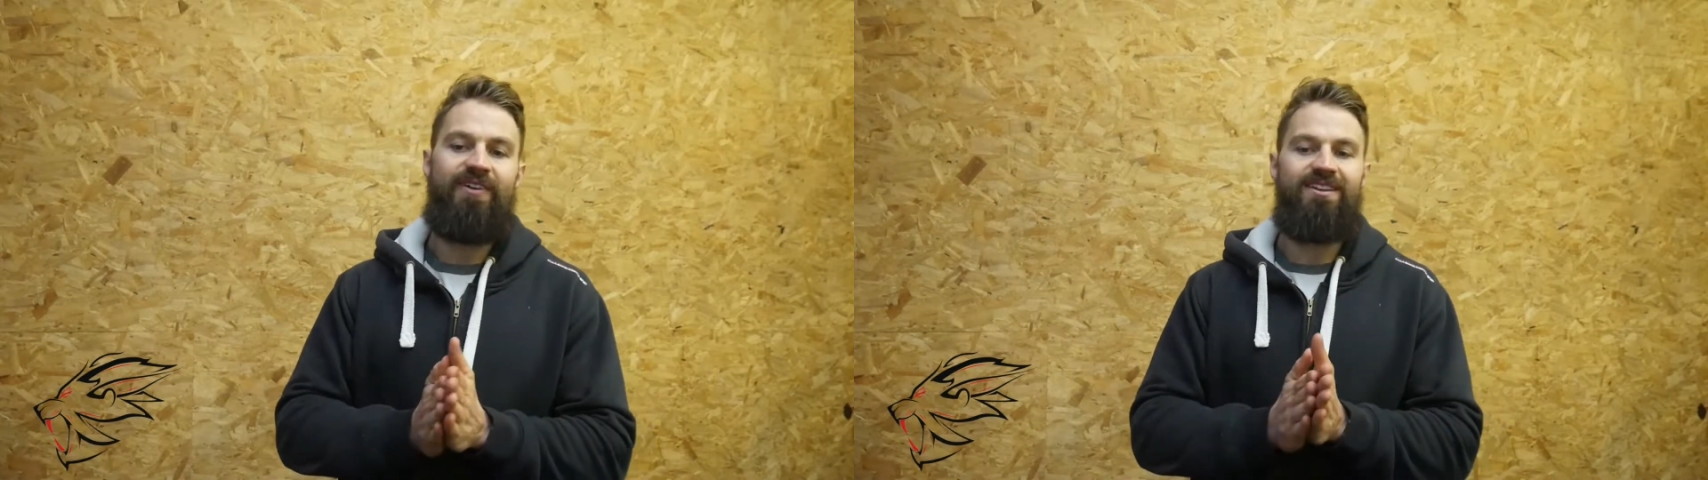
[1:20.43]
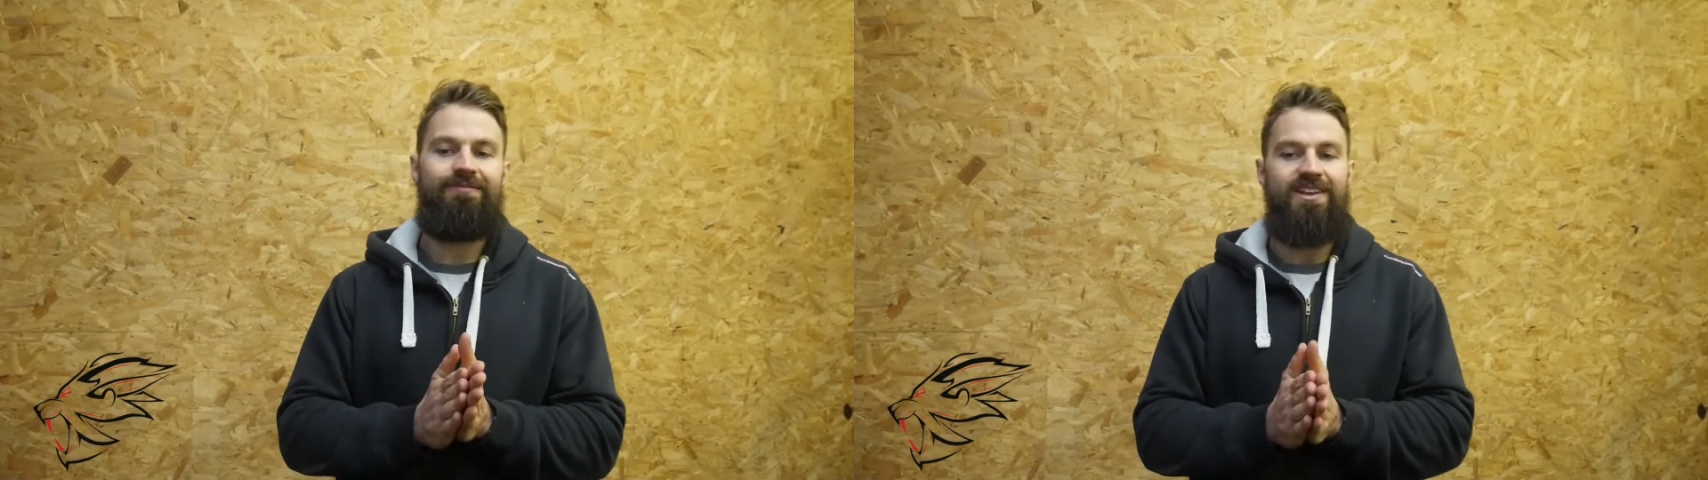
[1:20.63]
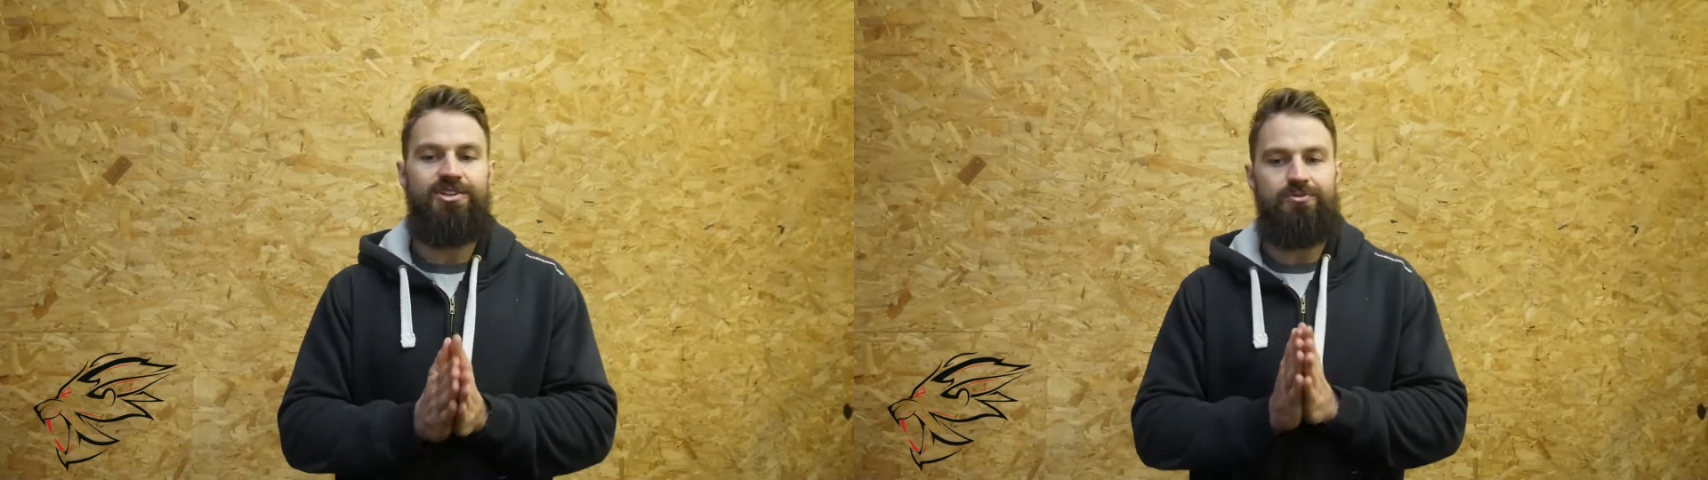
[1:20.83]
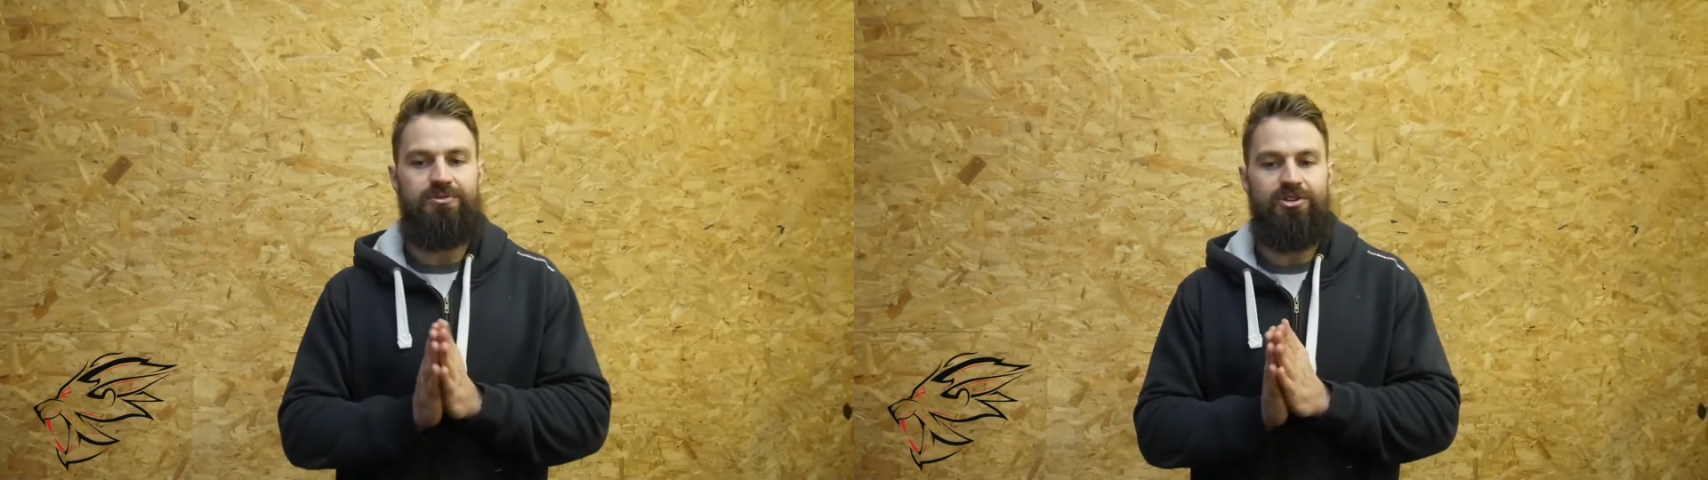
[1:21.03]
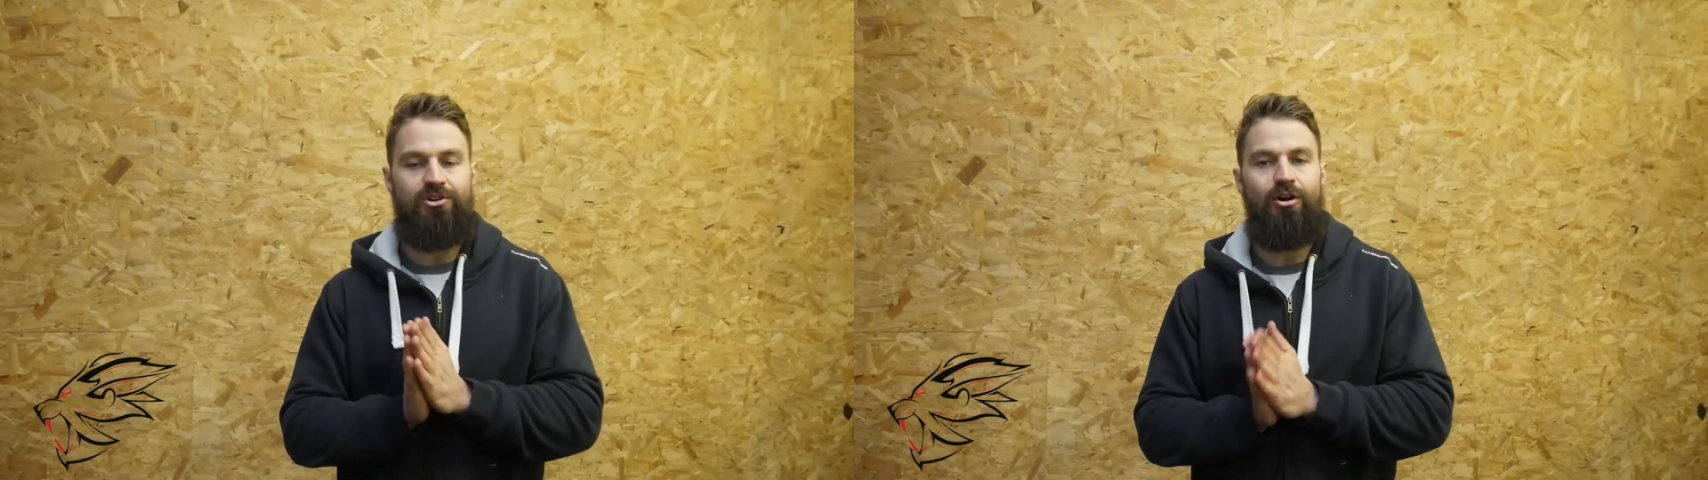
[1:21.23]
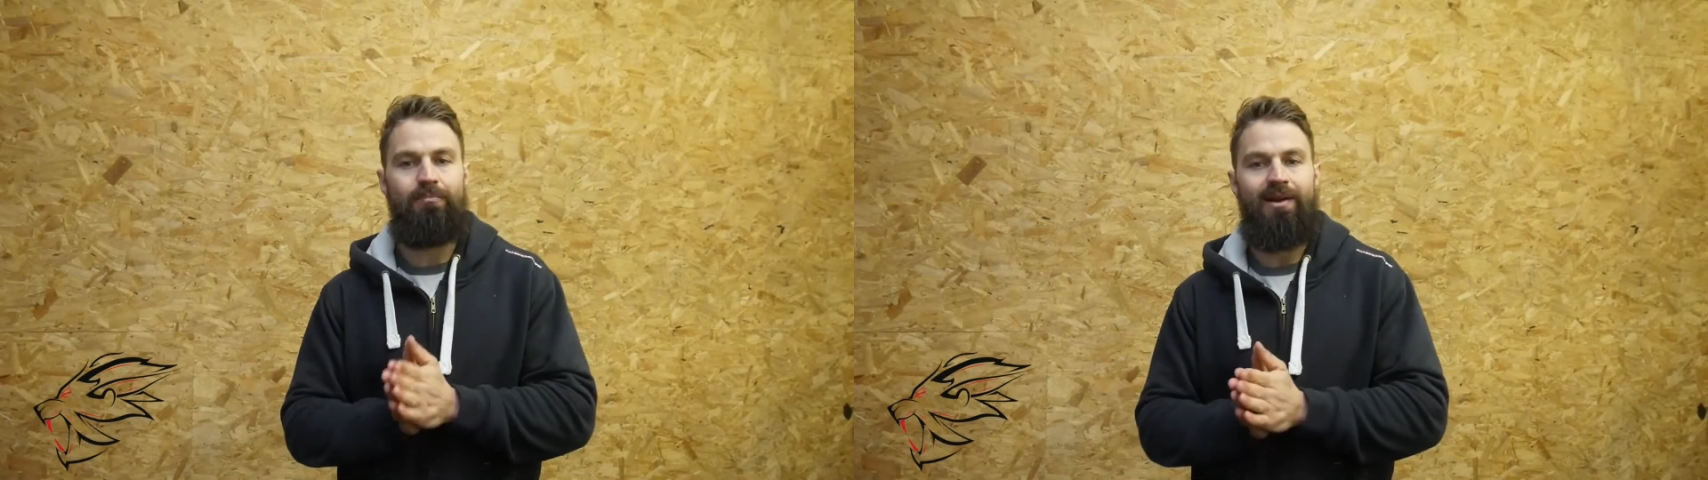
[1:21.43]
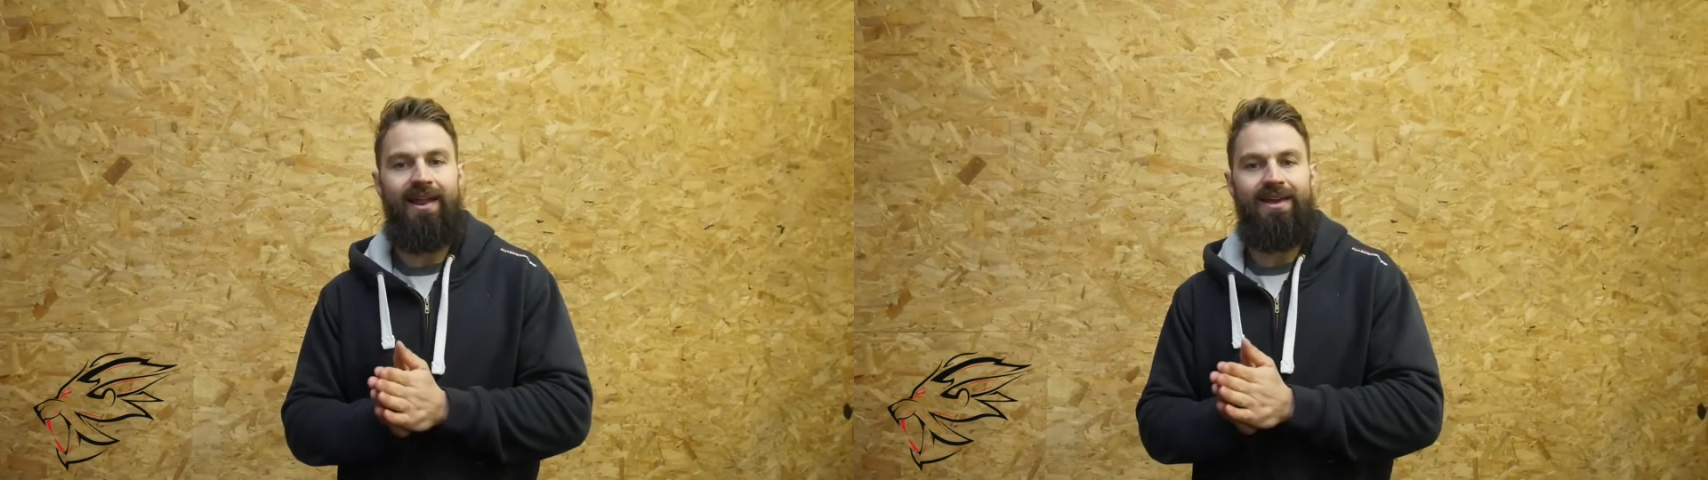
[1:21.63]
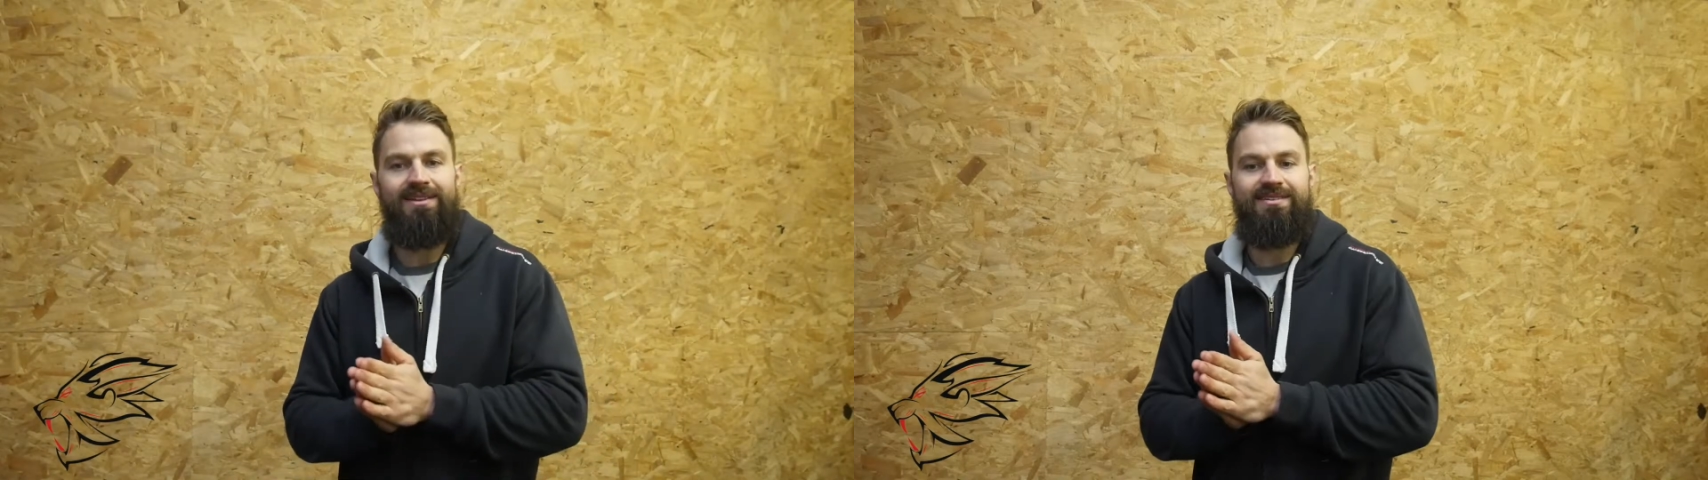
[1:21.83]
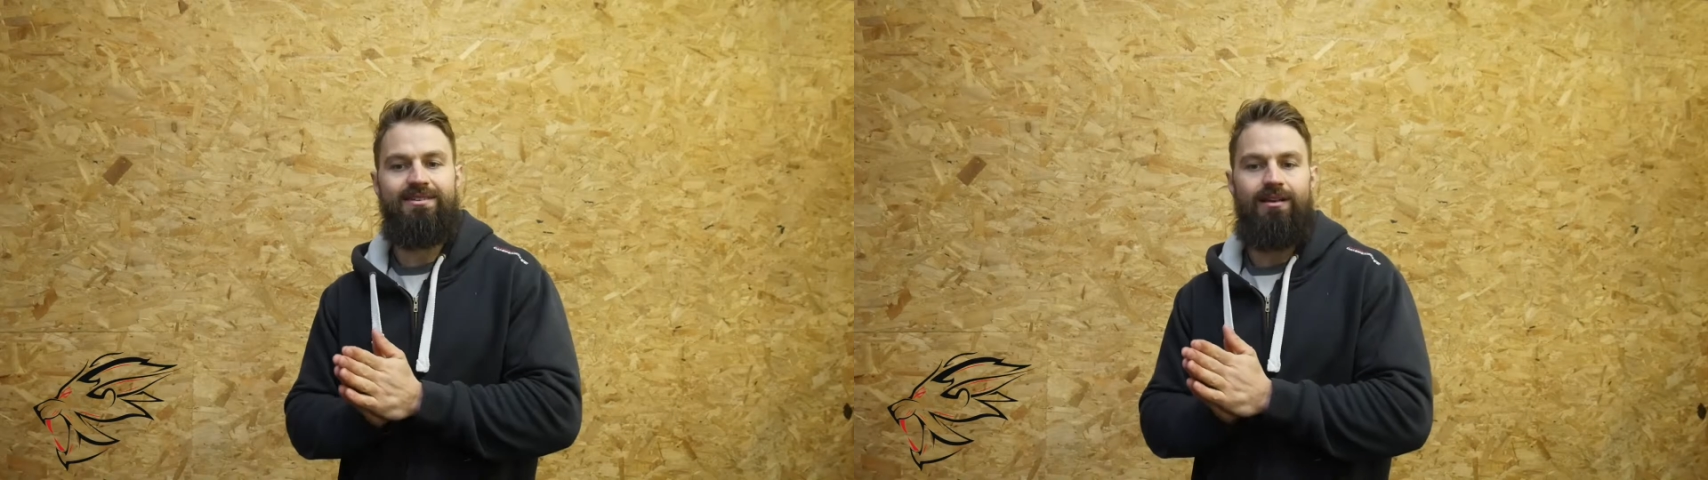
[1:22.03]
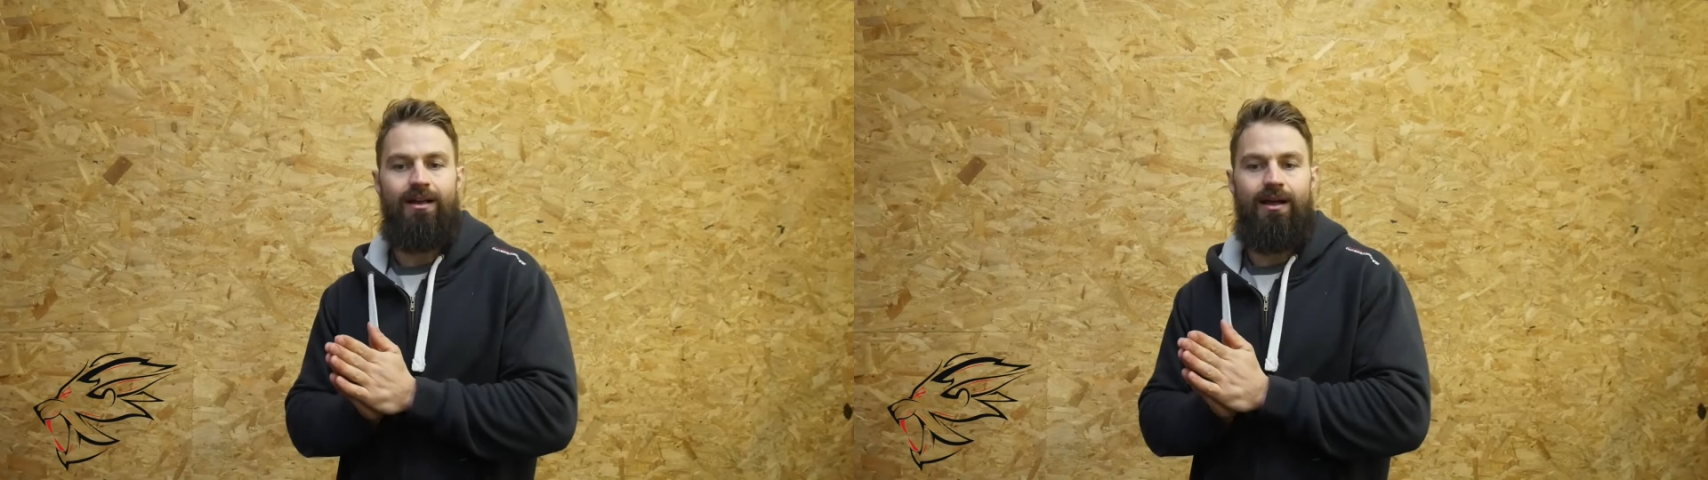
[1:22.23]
individuals to complex